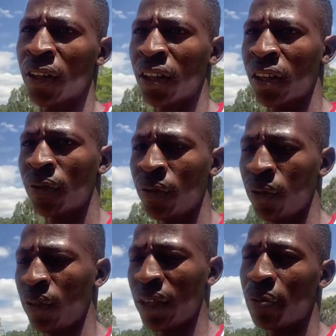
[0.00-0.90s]
careful
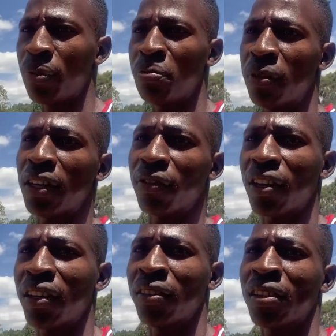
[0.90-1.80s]
with the people that we are
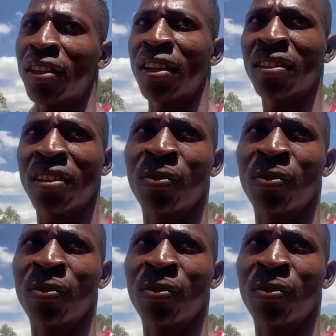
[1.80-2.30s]
interacting